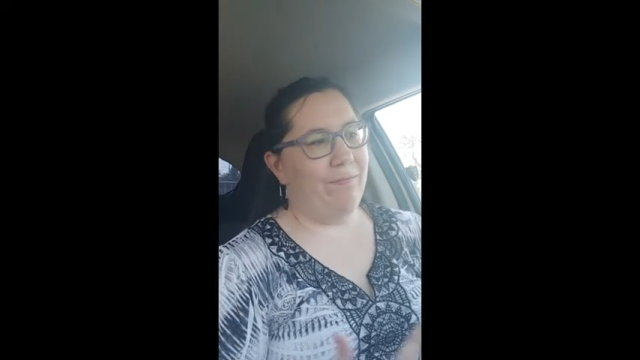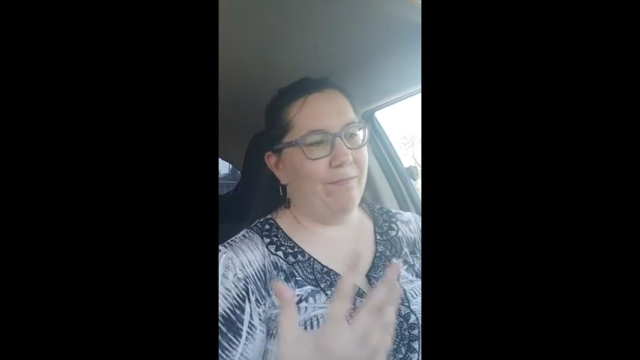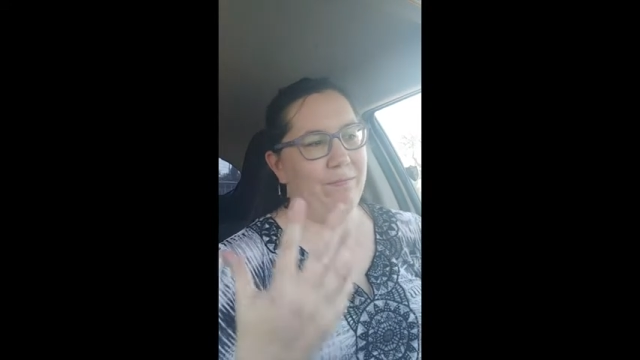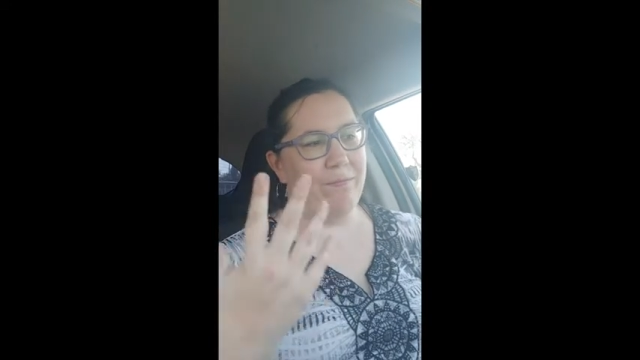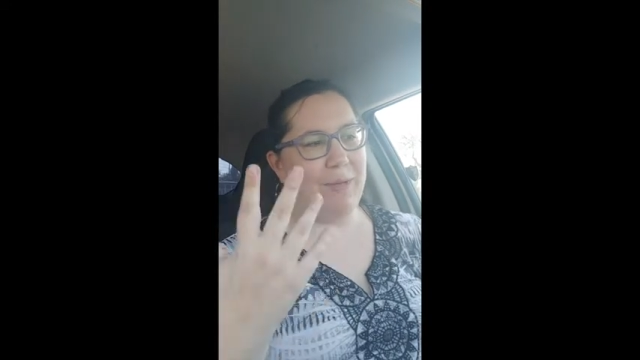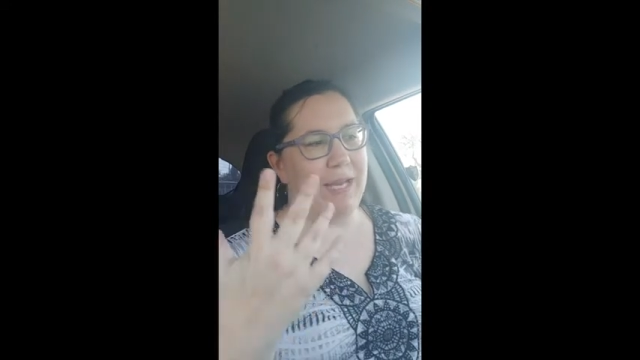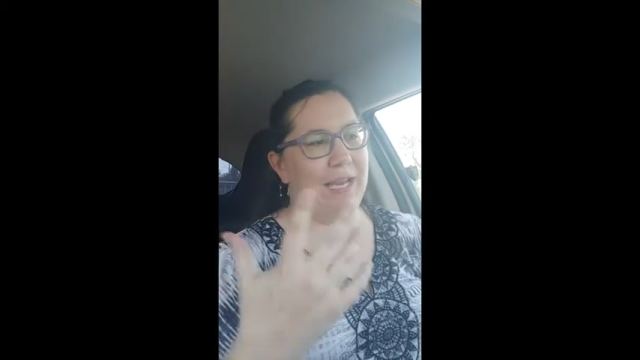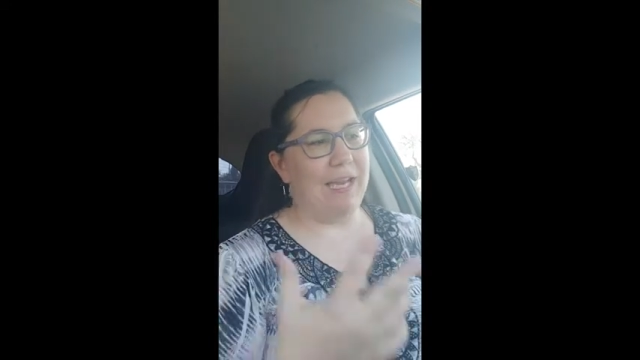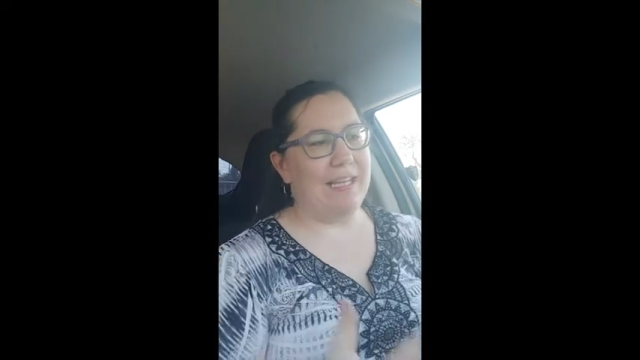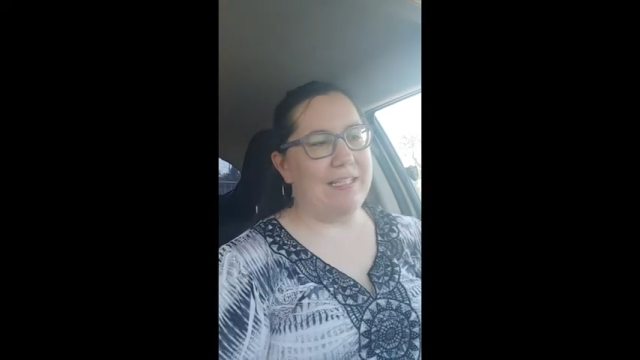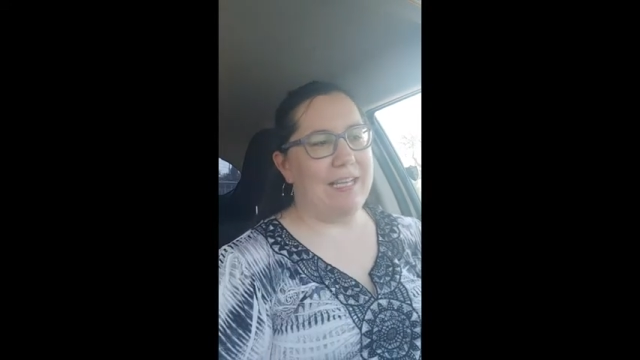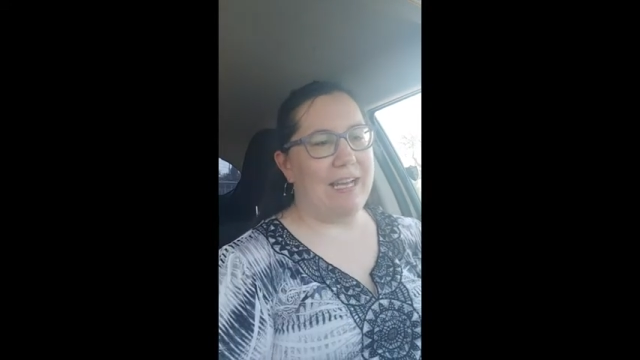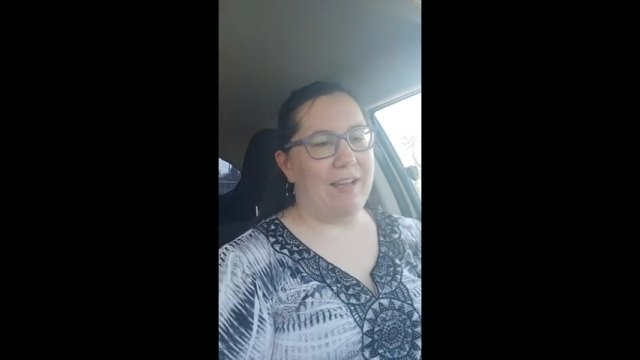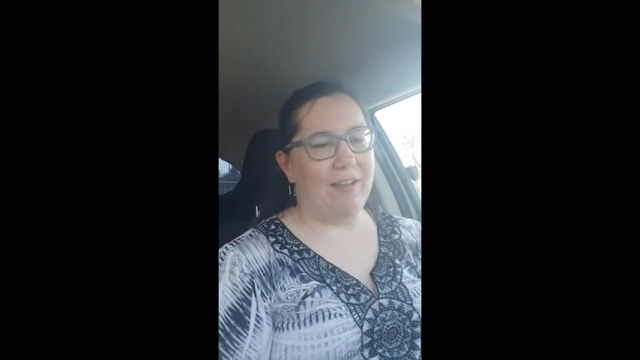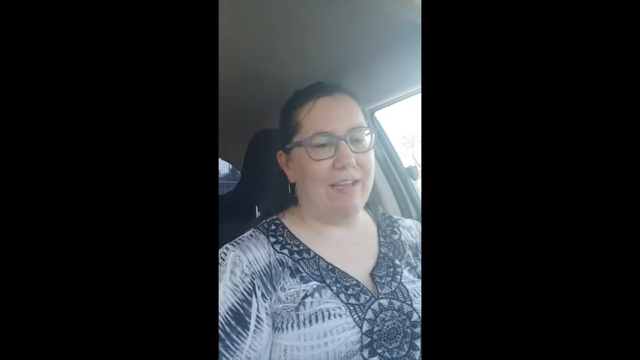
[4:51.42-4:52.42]
because
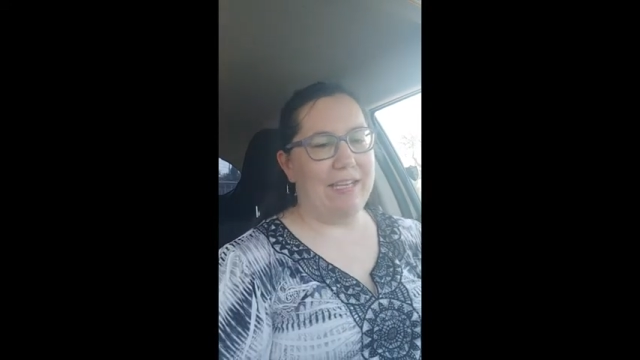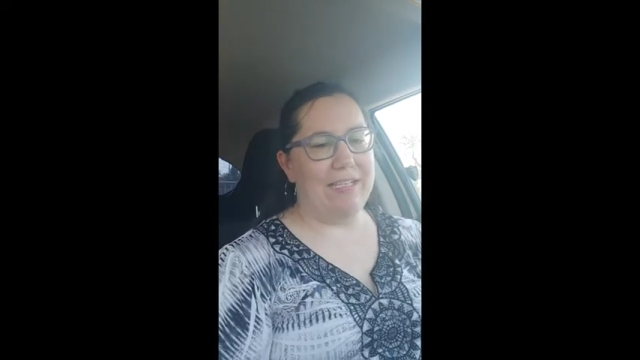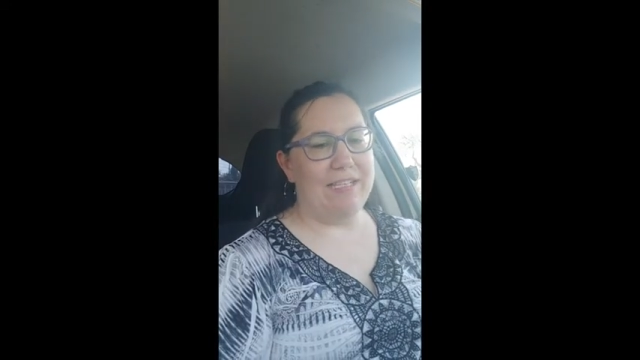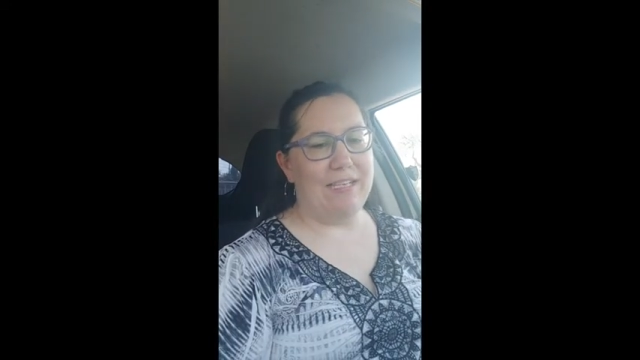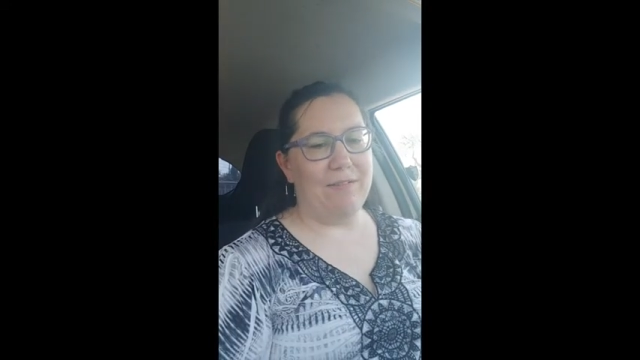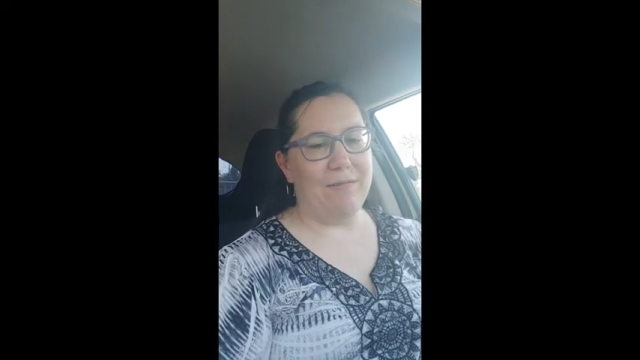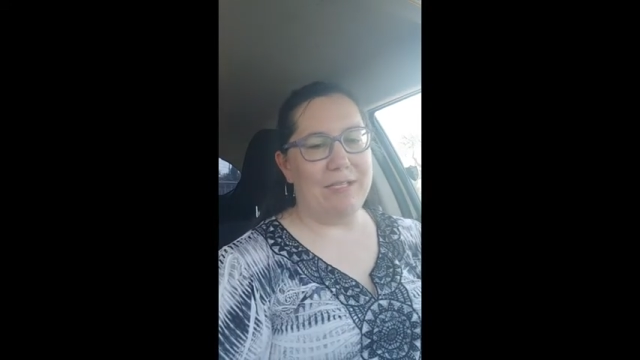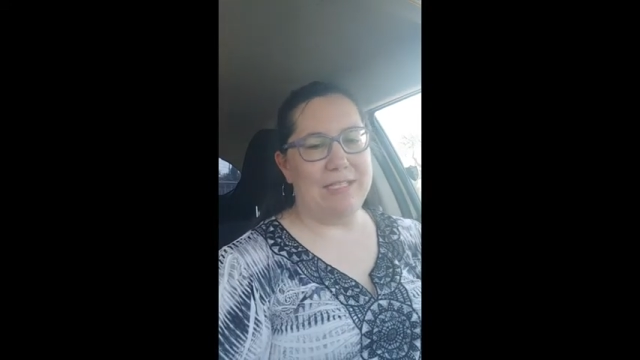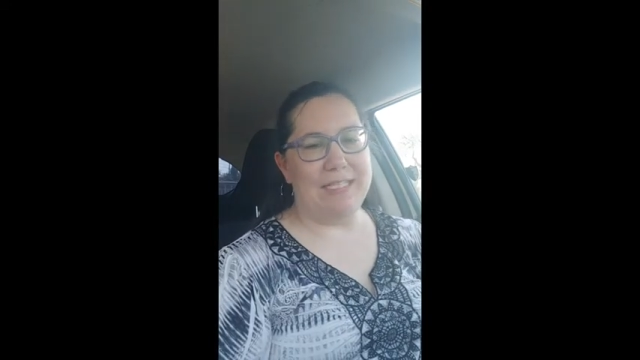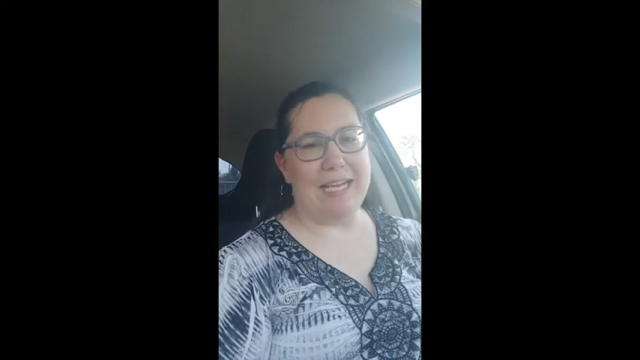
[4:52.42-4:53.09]
all I did was